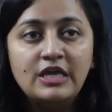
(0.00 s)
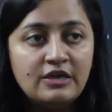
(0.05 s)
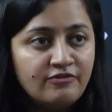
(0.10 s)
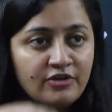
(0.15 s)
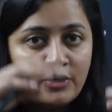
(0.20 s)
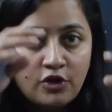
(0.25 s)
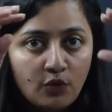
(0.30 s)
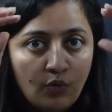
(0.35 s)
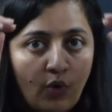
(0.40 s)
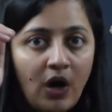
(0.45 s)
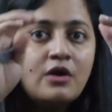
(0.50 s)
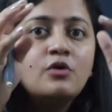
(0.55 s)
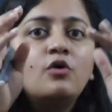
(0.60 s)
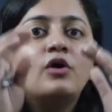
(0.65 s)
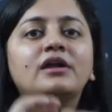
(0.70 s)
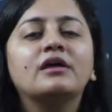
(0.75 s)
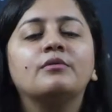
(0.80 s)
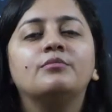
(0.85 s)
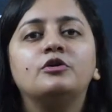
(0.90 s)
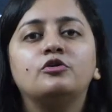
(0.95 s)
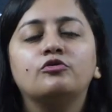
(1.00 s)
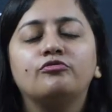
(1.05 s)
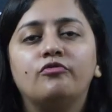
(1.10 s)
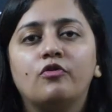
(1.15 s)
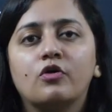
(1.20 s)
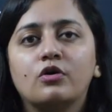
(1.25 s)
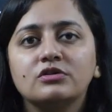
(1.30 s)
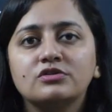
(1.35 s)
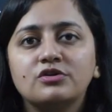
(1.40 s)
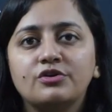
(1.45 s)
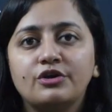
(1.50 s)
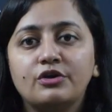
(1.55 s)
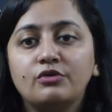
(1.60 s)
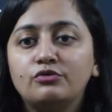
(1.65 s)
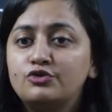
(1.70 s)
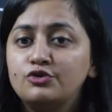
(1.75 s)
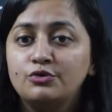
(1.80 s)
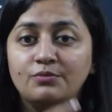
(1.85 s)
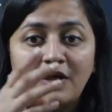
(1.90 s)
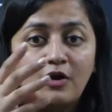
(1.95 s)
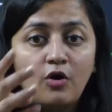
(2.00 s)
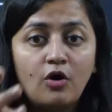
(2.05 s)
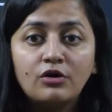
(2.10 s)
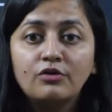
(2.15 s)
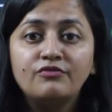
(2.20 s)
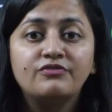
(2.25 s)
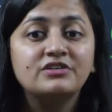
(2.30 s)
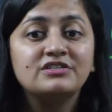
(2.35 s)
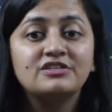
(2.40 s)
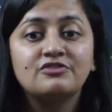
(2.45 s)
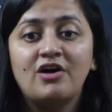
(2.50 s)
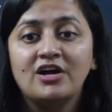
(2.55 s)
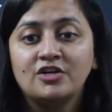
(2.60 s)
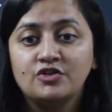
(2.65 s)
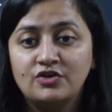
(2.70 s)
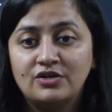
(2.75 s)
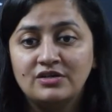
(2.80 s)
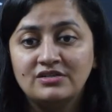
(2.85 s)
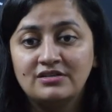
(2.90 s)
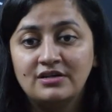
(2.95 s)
even you are not able to focus on youtube a lot of distraction